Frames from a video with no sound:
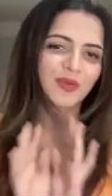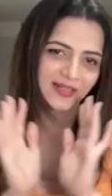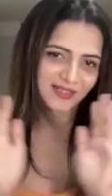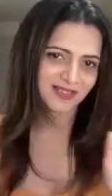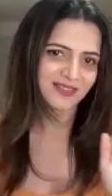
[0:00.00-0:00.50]
So
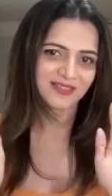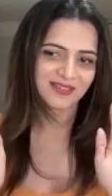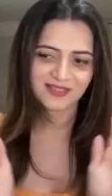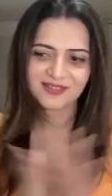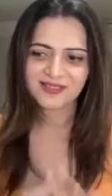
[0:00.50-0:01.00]
practice
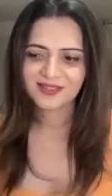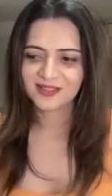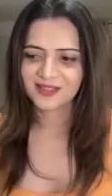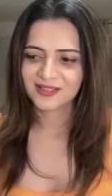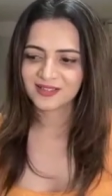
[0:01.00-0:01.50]

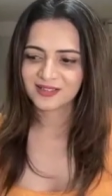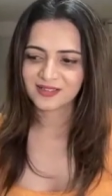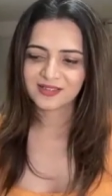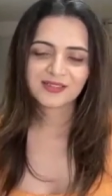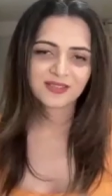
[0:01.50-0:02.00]

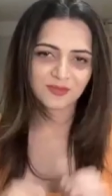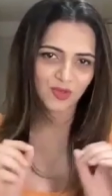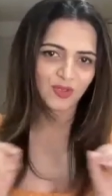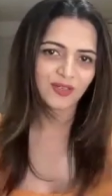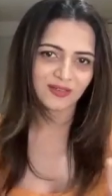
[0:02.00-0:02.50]
a
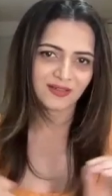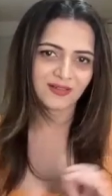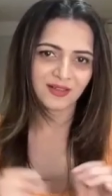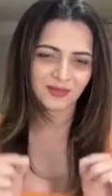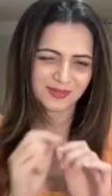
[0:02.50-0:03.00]
small
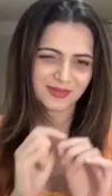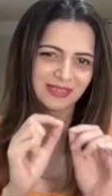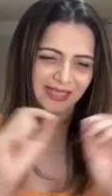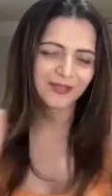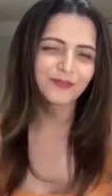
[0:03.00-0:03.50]

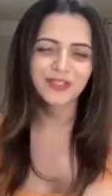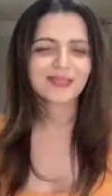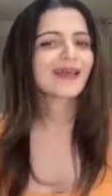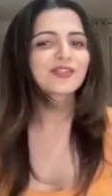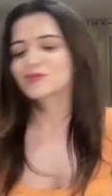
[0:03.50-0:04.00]
line of
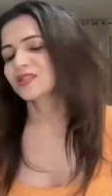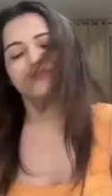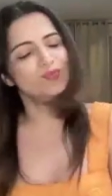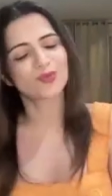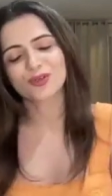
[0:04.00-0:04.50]

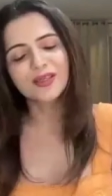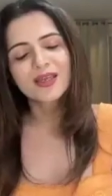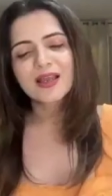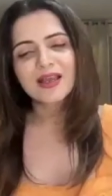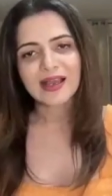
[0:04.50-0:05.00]
detachment is what
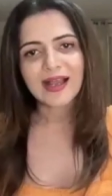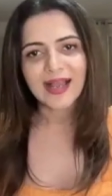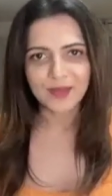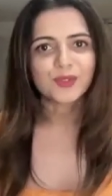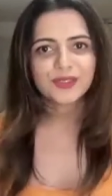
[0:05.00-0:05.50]

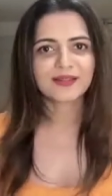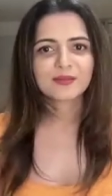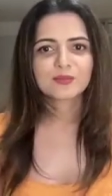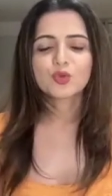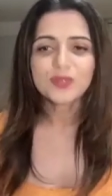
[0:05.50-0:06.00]
I would tell
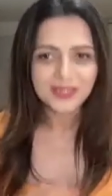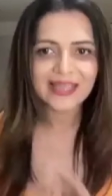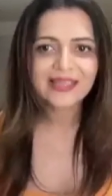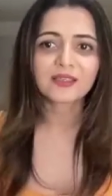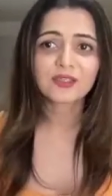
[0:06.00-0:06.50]
them. Don't
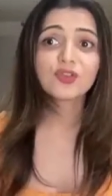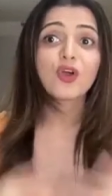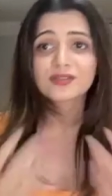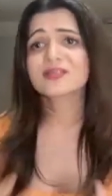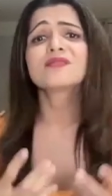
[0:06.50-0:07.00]
take
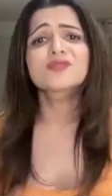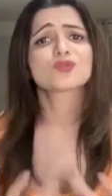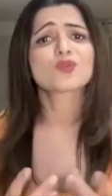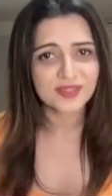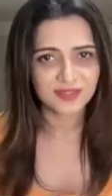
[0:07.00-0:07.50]
yourself
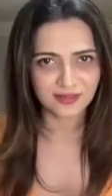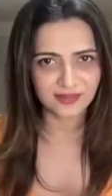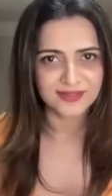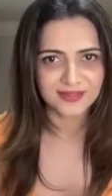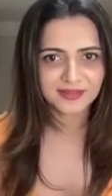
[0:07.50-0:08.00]
so
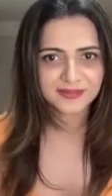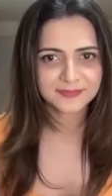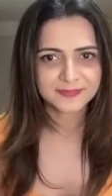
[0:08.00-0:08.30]
seriously.